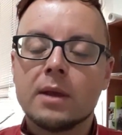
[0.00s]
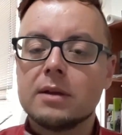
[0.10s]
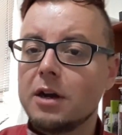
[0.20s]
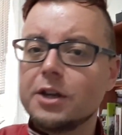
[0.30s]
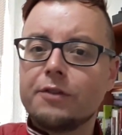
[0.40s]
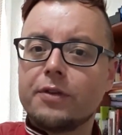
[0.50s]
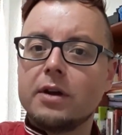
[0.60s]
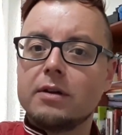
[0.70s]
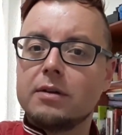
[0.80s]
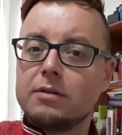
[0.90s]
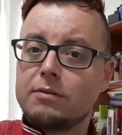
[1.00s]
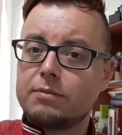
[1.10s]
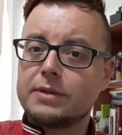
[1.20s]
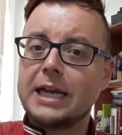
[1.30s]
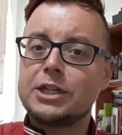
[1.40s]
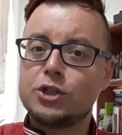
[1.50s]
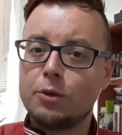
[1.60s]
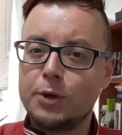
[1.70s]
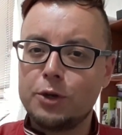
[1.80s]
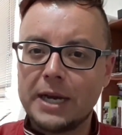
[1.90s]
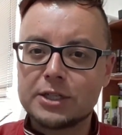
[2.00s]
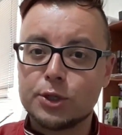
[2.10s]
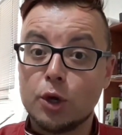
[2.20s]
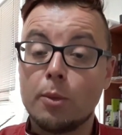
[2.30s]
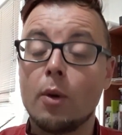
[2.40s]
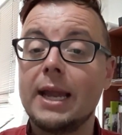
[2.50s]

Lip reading: kind of gets your mood back to normal.